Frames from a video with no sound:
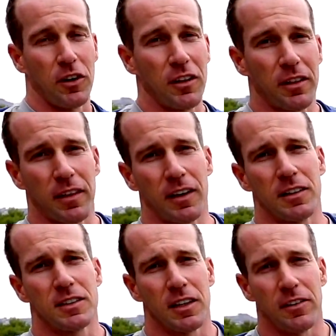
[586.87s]
all the
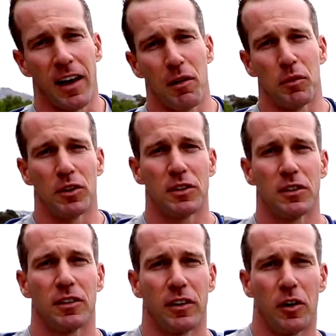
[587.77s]
things that have happened
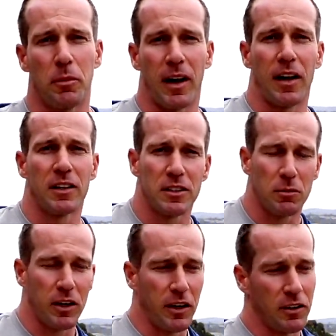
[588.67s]
in our past,
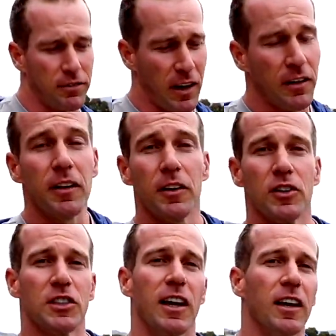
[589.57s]
and beginning to finally
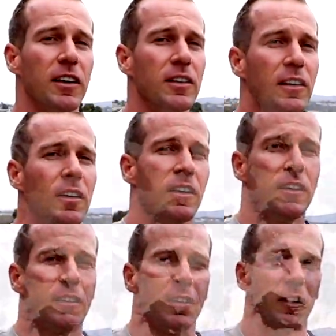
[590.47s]
understand
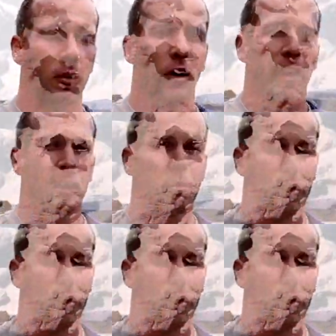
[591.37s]
that they've all had a